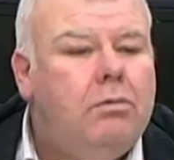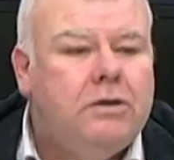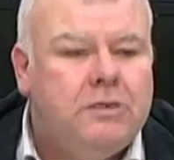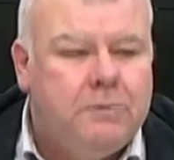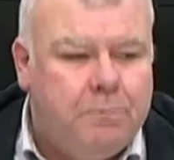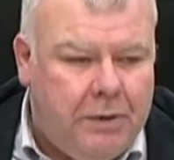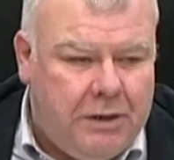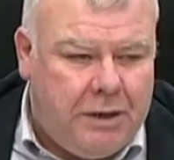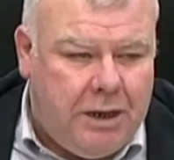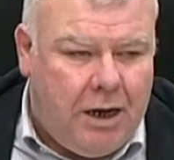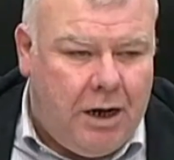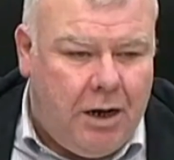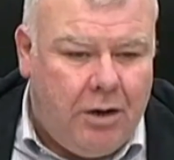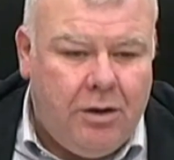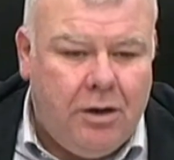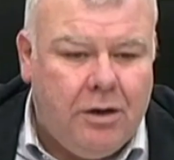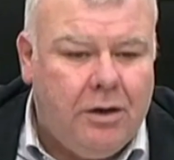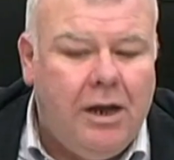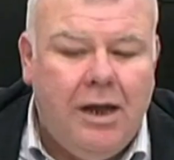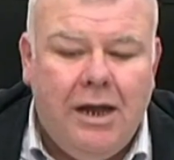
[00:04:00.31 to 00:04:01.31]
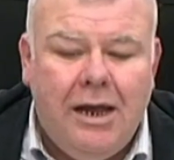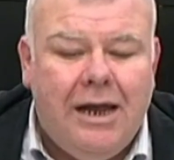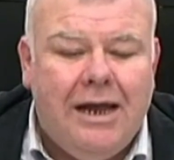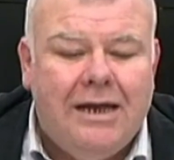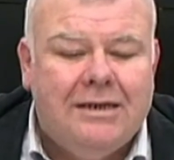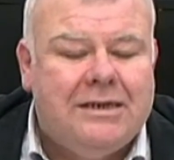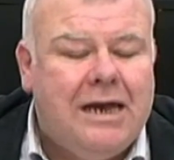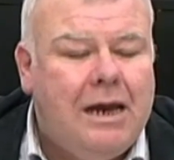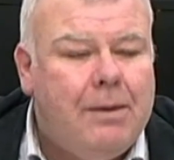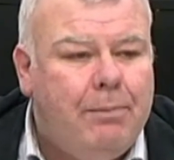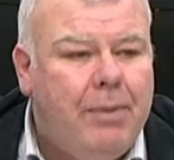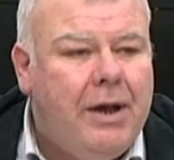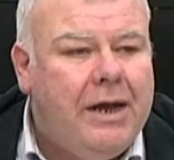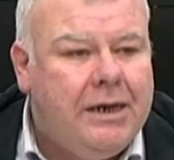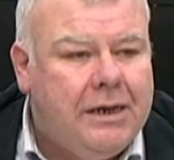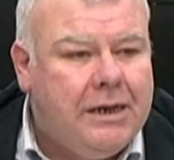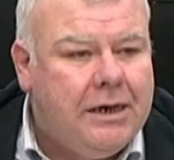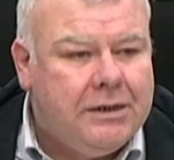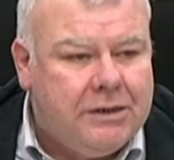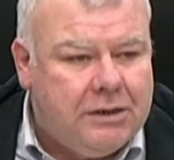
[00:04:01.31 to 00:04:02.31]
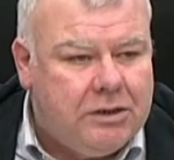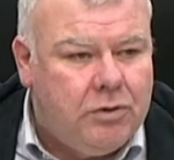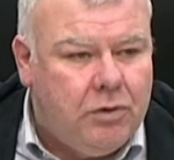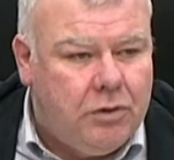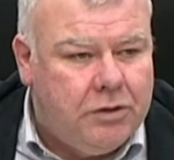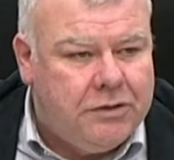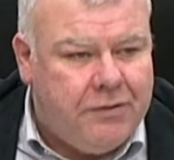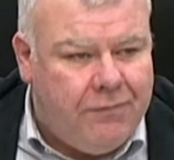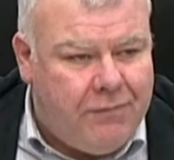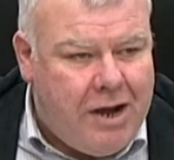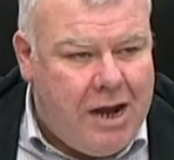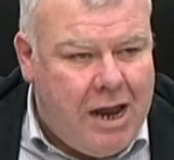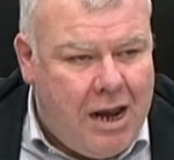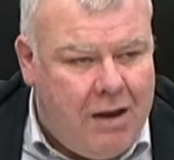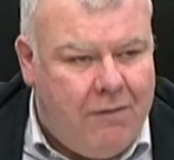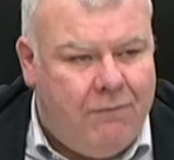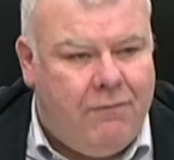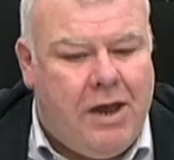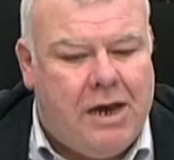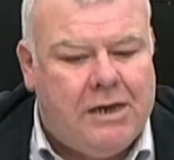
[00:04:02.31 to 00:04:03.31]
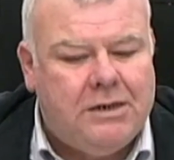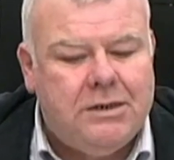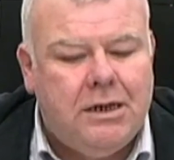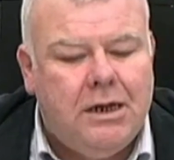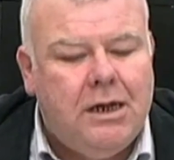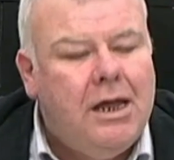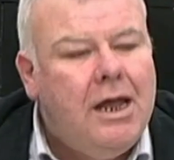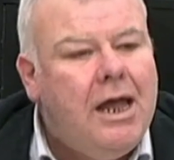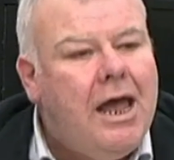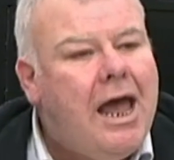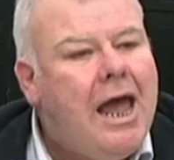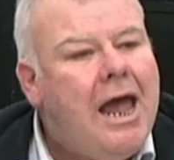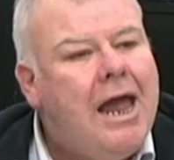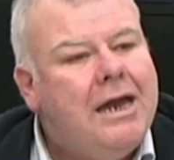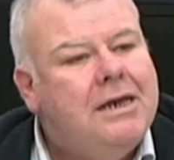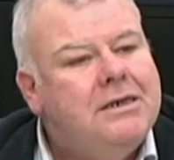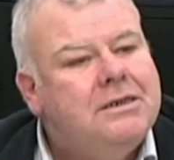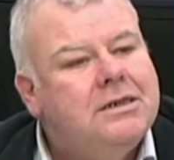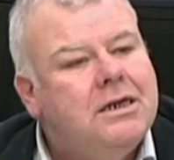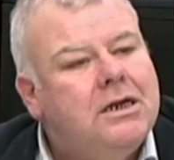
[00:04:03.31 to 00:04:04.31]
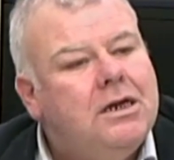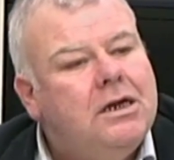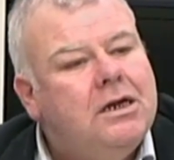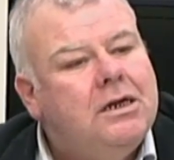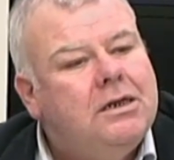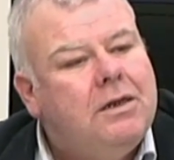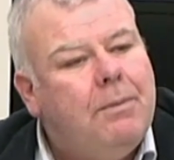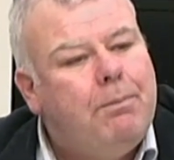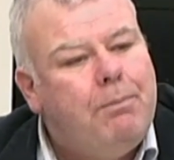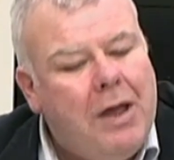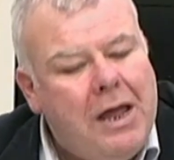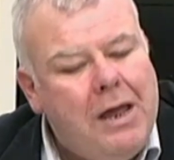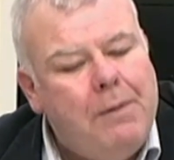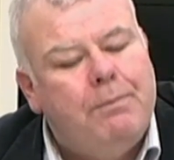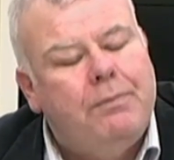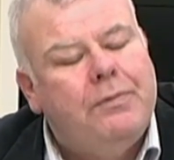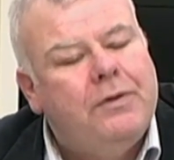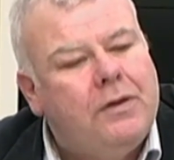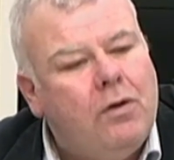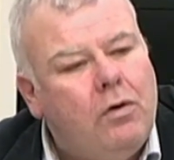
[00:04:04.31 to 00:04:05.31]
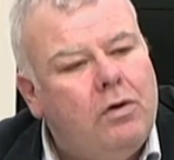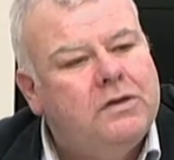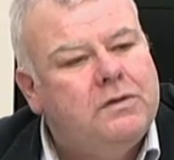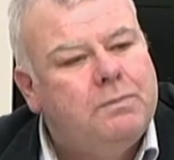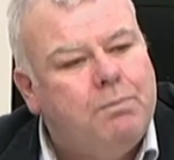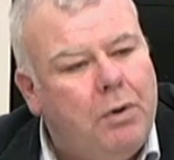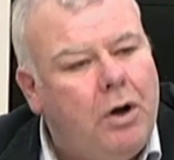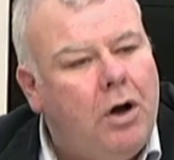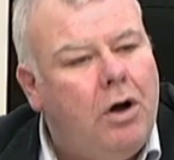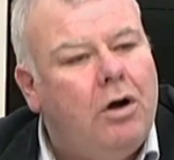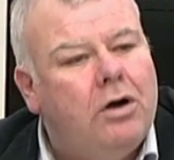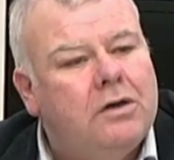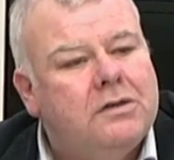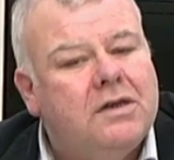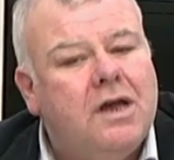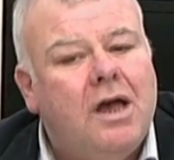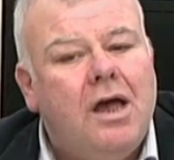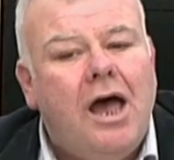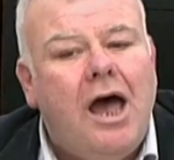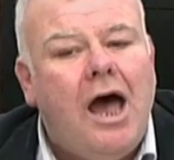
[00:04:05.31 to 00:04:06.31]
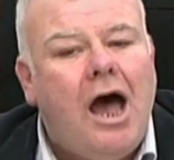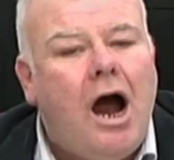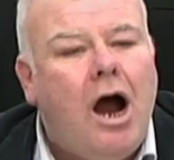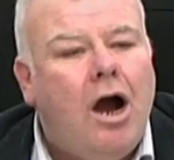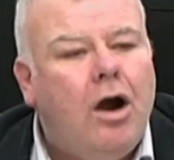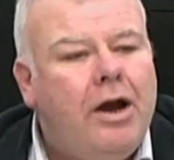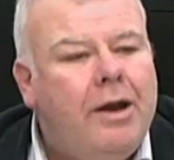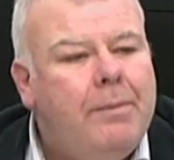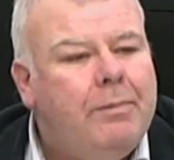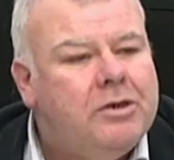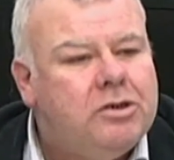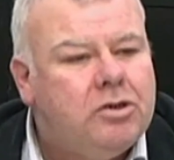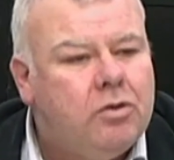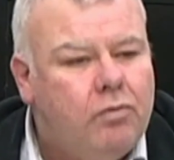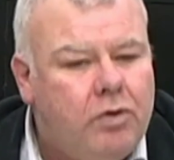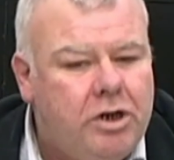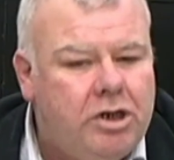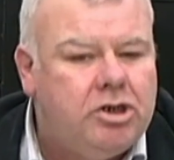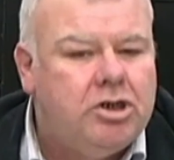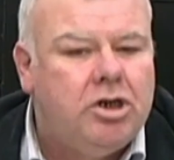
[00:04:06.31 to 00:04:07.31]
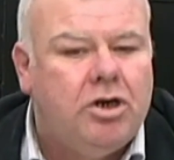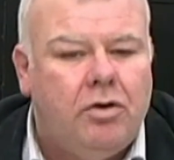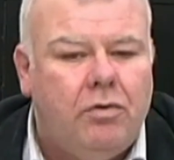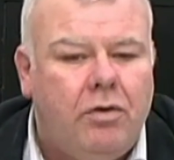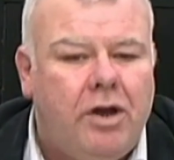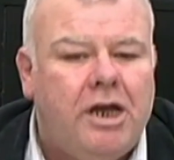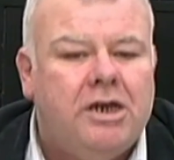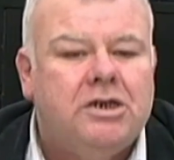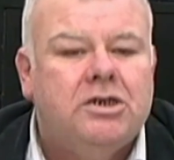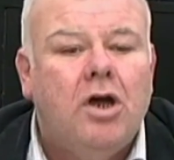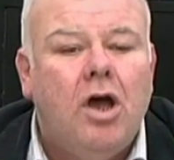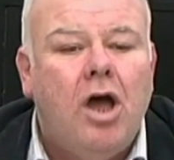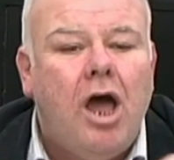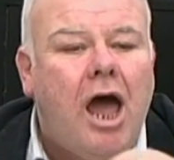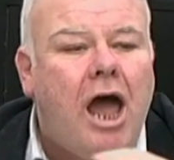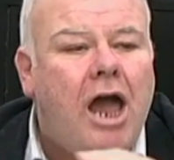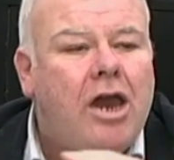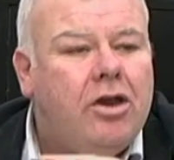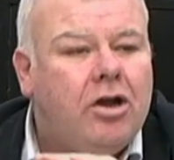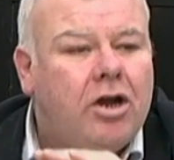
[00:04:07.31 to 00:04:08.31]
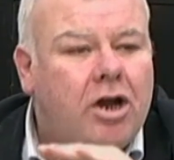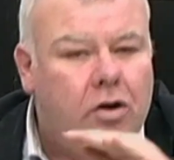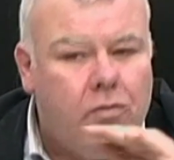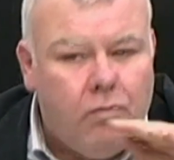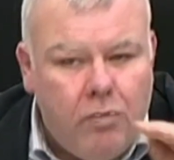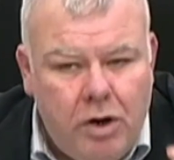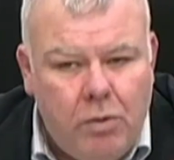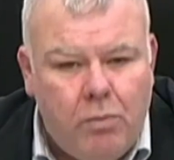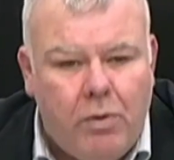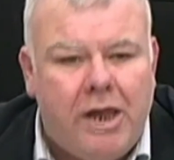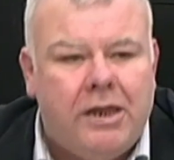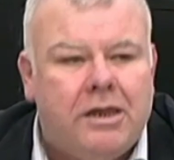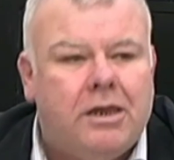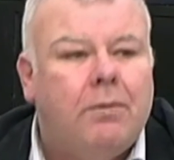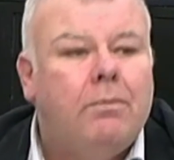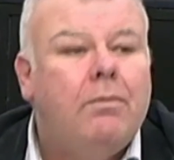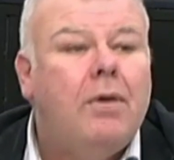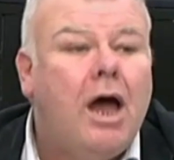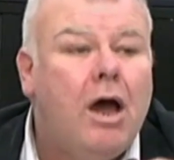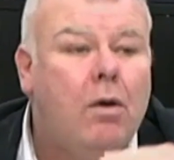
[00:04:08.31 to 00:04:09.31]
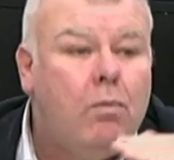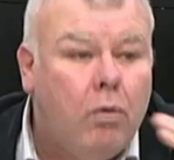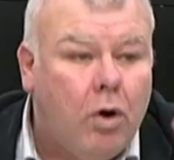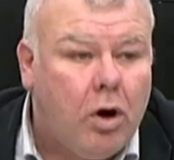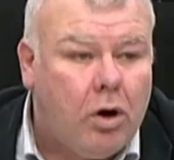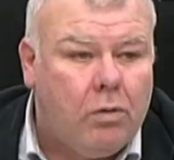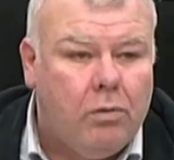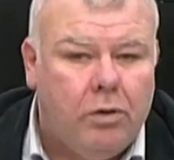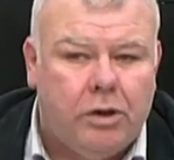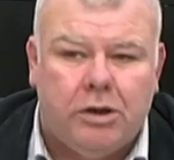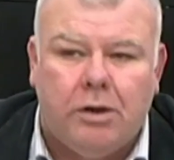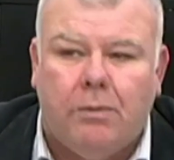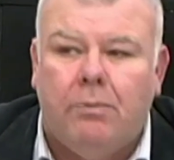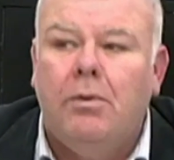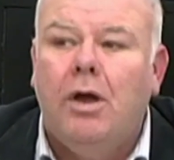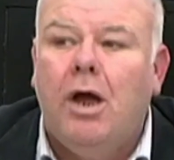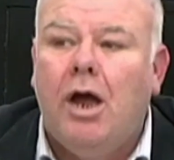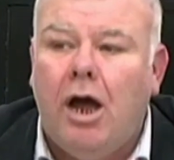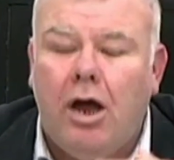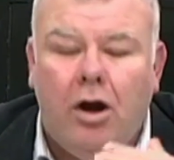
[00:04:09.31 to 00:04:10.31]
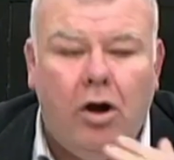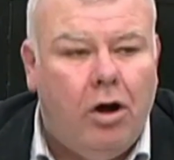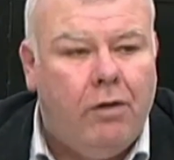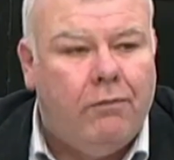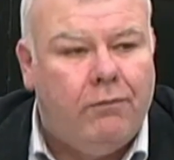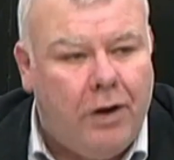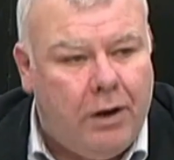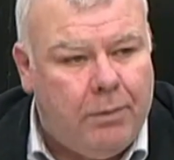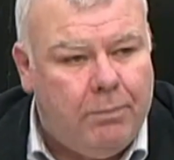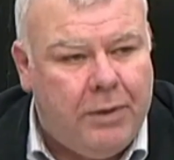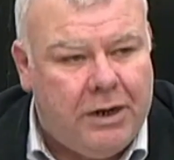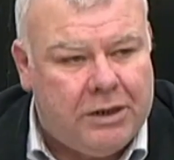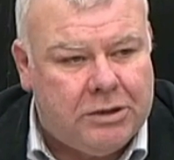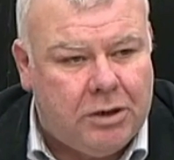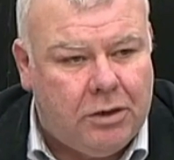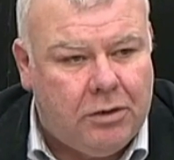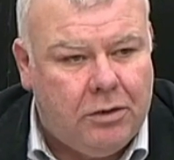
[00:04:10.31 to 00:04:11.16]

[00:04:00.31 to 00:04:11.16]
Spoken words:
be there, and it's like biting at the toes of an elephant, and those bogs are able to regenerate and you can re-wet them and work with them an awful lot better.